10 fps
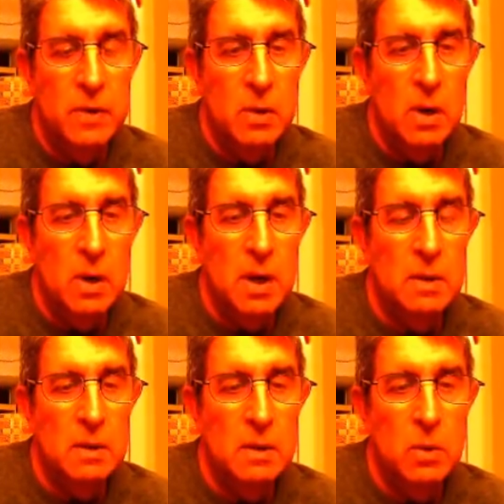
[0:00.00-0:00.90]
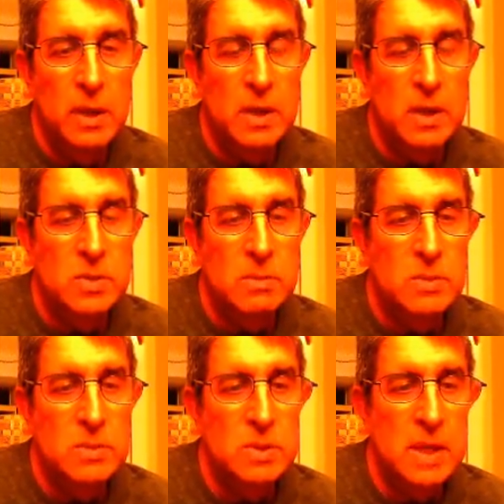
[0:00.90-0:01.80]
There are
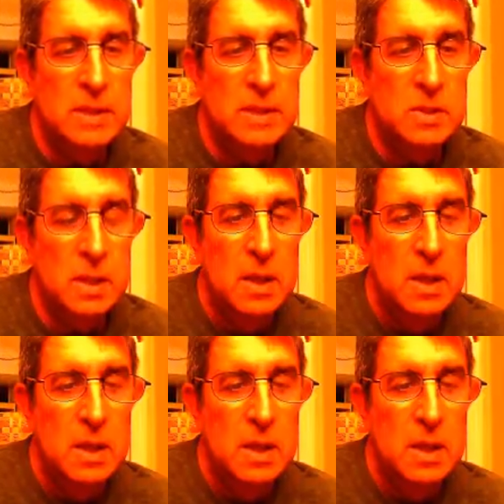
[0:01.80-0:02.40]
organisms that